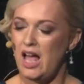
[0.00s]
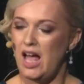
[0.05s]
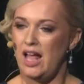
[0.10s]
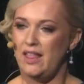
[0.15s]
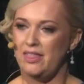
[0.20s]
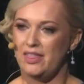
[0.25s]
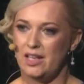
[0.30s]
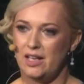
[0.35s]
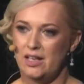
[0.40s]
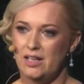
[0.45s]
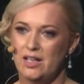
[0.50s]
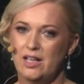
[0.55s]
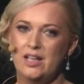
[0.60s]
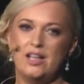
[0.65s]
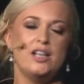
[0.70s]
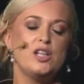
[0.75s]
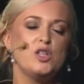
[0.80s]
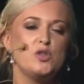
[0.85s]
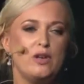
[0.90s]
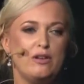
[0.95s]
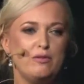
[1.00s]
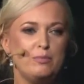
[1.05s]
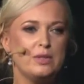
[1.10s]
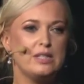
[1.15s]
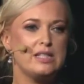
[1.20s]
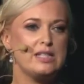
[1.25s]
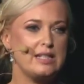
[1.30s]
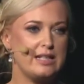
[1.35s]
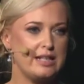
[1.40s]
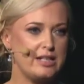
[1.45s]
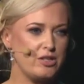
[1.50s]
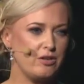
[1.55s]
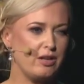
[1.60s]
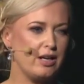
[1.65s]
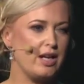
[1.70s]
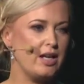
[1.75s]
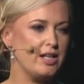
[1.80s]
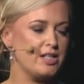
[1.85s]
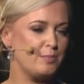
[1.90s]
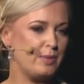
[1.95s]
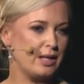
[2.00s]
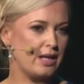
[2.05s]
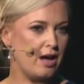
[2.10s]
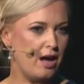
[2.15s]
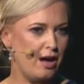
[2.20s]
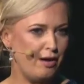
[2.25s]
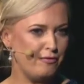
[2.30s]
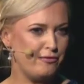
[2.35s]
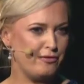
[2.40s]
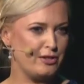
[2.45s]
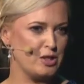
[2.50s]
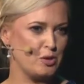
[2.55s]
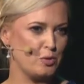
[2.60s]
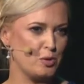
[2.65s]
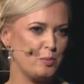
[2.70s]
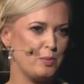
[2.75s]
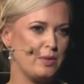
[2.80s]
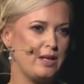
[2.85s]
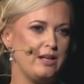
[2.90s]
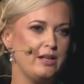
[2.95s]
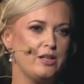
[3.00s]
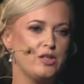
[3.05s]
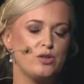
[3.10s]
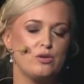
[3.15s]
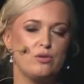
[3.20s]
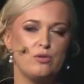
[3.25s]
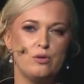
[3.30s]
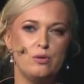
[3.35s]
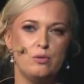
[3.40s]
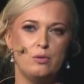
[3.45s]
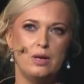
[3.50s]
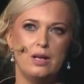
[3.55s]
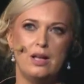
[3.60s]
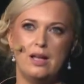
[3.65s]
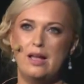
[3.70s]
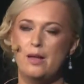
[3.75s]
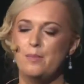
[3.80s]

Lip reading: And then 12 months later, my confidence was beginning to grow,